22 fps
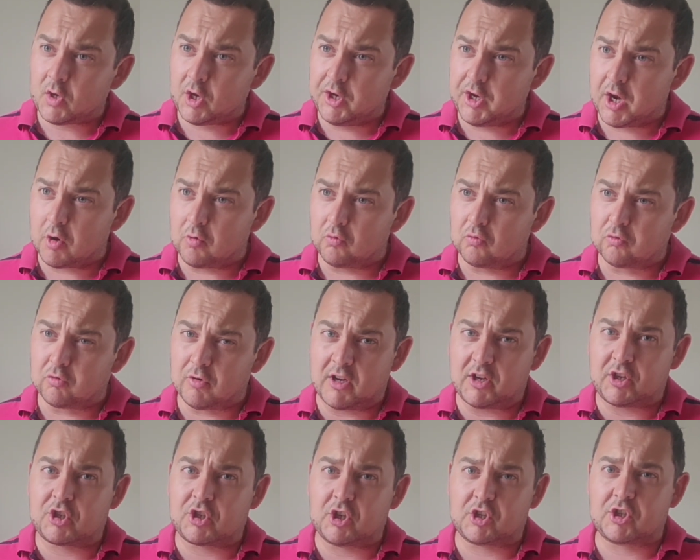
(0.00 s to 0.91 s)

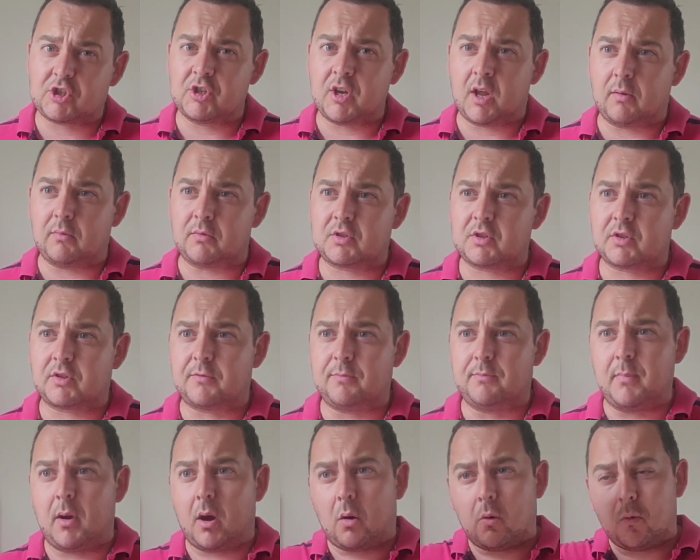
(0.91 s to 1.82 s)
richness notes of
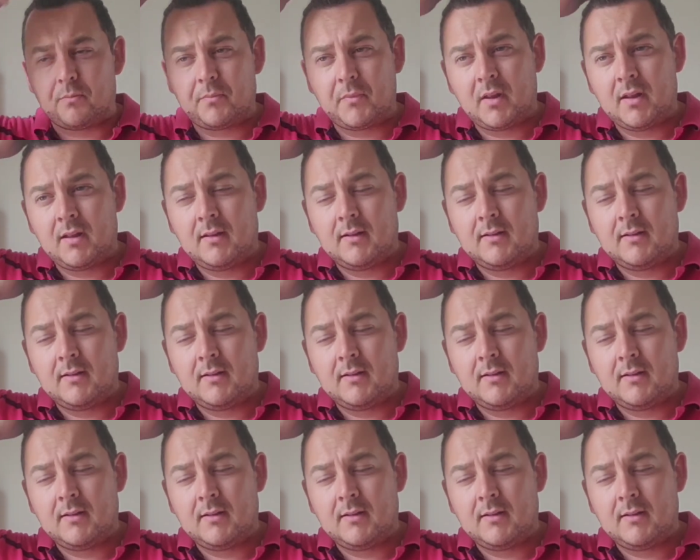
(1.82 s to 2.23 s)
the malt.